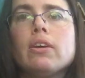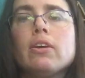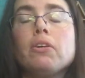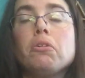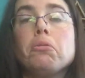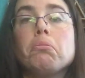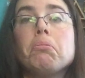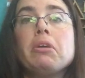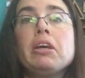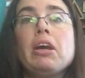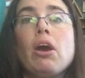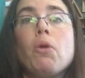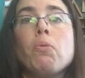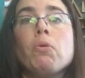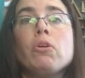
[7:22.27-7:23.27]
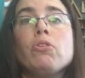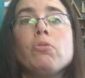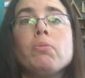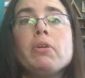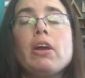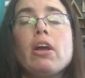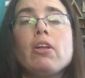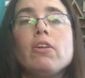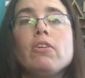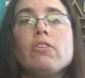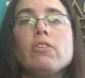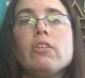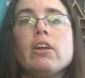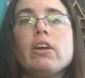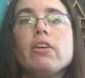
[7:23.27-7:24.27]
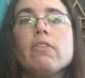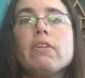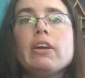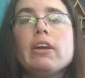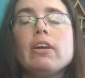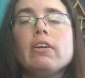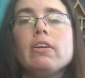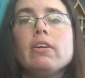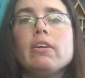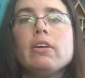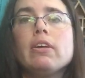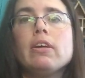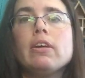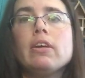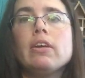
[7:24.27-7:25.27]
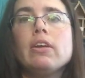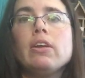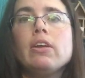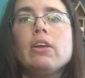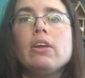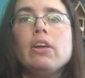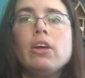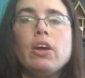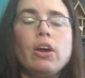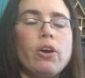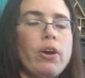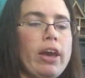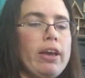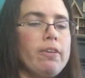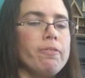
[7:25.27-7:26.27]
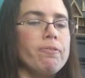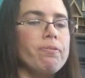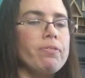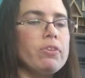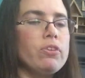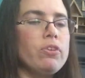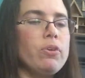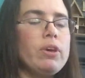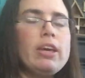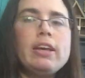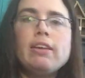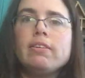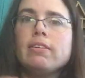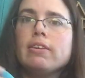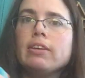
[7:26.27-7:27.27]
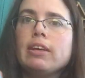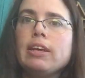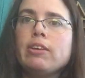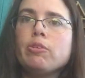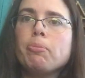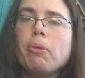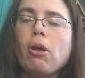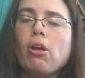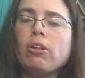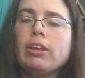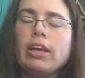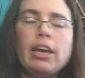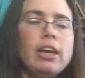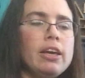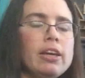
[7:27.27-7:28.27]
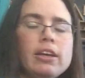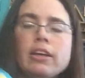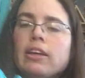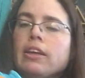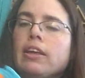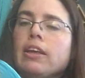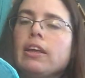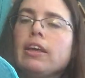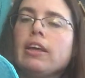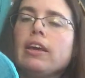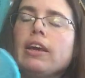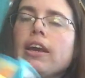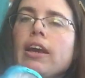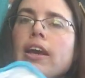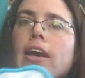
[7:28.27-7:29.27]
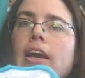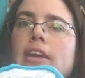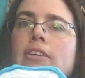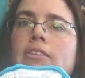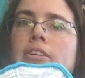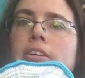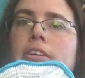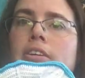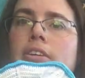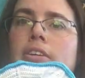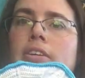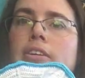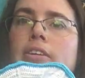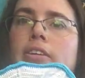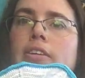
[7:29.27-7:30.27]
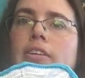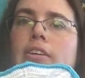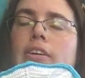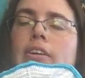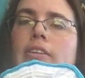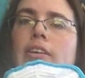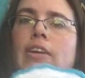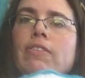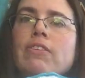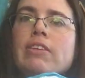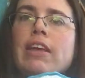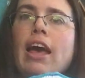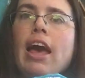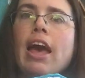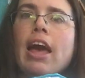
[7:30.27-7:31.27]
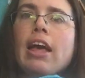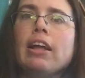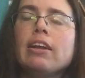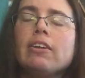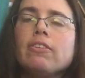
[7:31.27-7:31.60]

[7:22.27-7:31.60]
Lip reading: Oh, it got worse when we got closer. There we go. Okay, so he's a baldy, and inside of his hat.